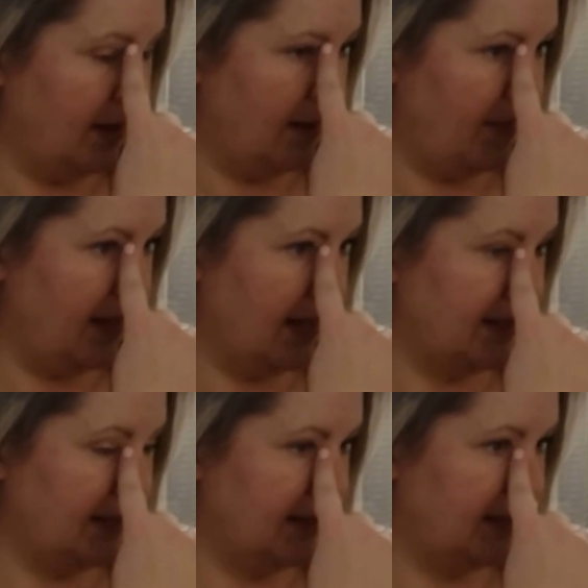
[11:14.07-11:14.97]
And
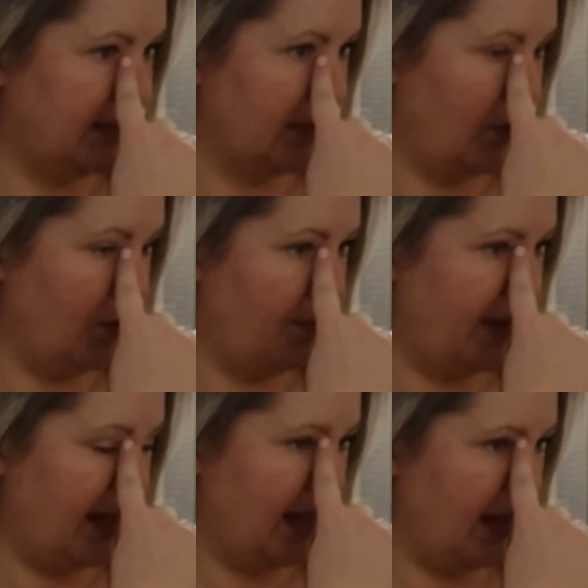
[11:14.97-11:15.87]
because it's so
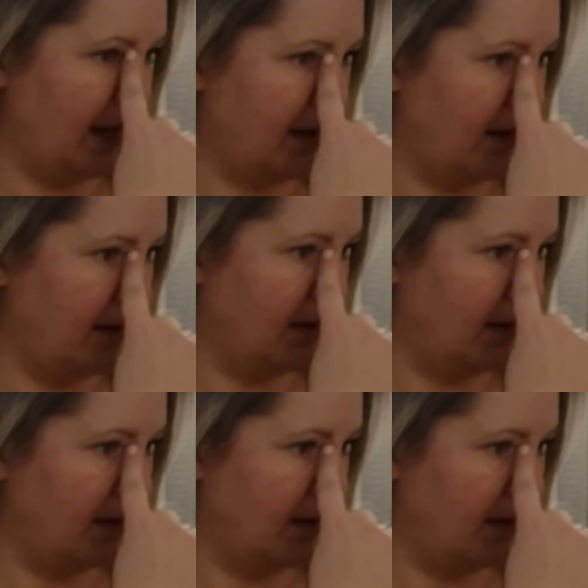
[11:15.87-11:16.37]
big,